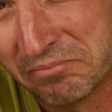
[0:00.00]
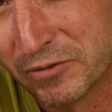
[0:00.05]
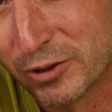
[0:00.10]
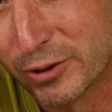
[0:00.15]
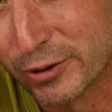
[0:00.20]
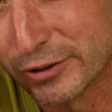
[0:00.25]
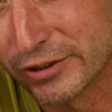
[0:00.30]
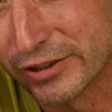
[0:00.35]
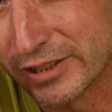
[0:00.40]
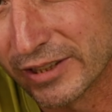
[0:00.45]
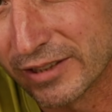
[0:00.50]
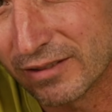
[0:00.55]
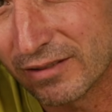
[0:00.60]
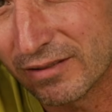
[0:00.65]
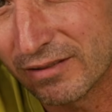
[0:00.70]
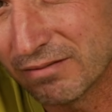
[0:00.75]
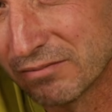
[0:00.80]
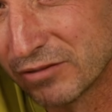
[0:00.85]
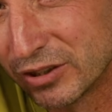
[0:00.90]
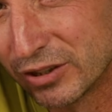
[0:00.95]
consider
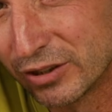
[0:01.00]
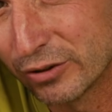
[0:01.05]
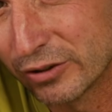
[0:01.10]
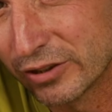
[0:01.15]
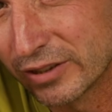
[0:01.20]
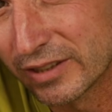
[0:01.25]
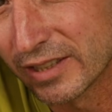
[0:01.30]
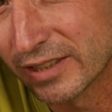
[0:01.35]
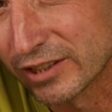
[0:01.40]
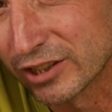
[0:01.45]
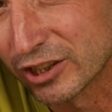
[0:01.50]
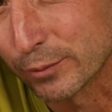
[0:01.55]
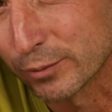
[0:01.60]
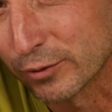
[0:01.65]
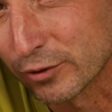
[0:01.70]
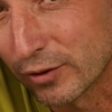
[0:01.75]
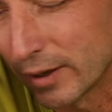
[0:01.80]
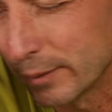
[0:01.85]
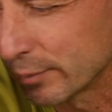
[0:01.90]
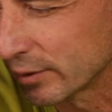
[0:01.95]
using that
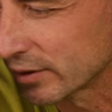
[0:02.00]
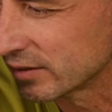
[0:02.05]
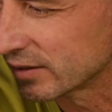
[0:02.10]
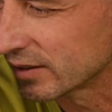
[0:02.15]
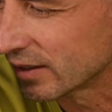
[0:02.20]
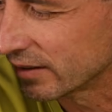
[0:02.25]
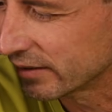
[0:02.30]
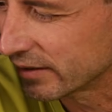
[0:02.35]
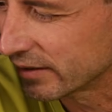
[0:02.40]
subscribe button down